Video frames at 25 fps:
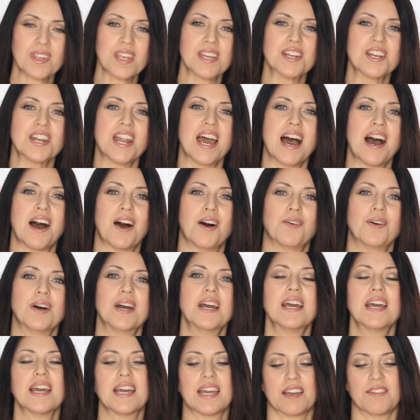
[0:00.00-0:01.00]
Now,
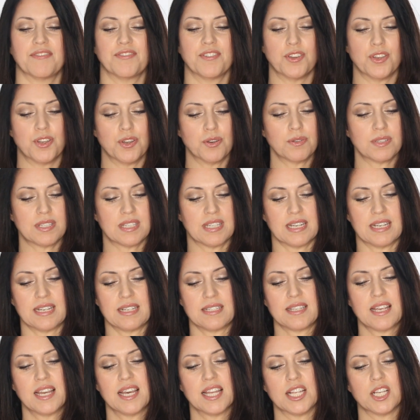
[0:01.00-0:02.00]
if you use
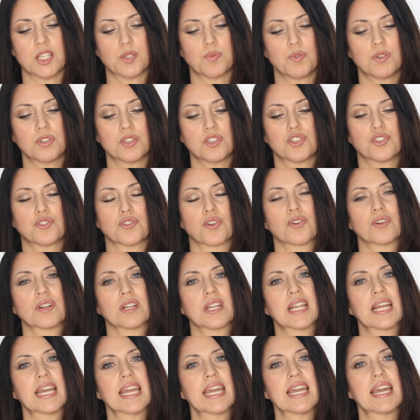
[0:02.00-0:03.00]
this will
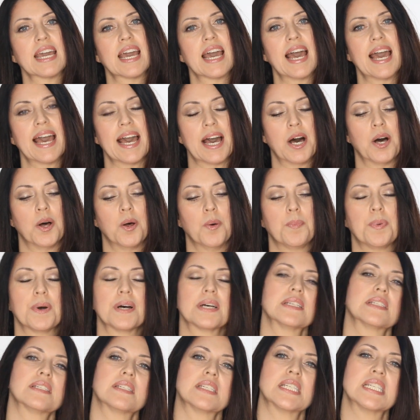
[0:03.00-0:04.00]
certainly
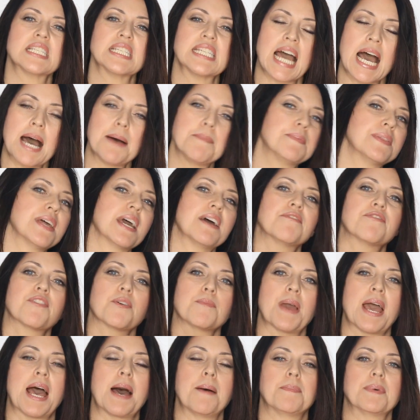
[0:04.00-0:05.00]
help stop that
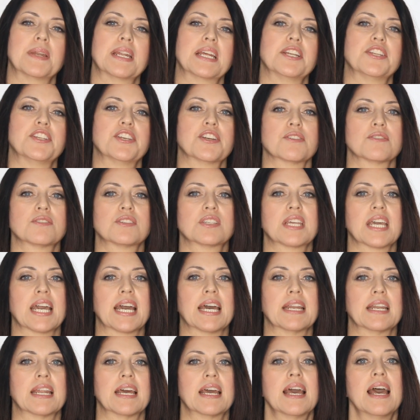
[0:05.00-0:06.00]
from happening to your
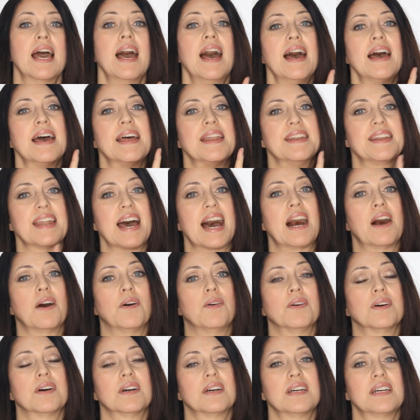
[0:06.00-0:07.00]
skin.
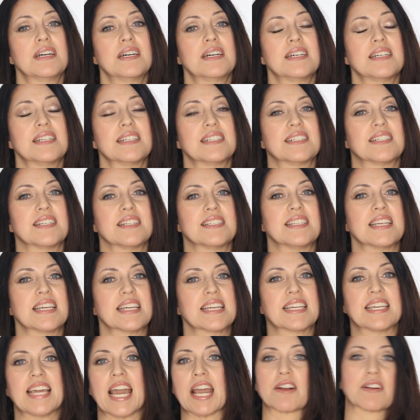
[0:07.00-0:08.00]
Now, does
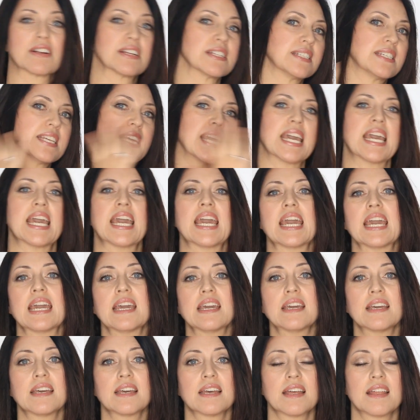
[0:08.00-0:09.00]
it guarantee
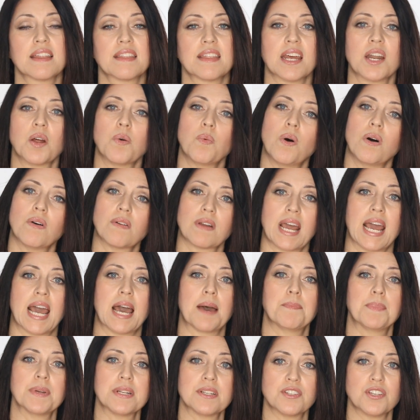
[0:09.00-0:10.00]
that it won't
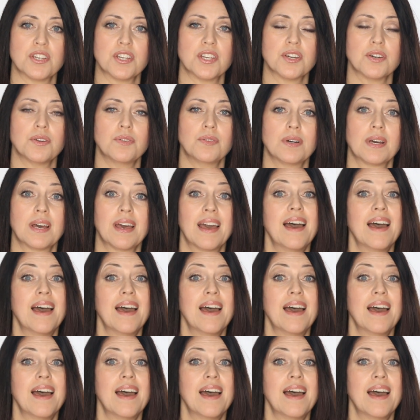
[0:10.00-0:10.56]
happen to you?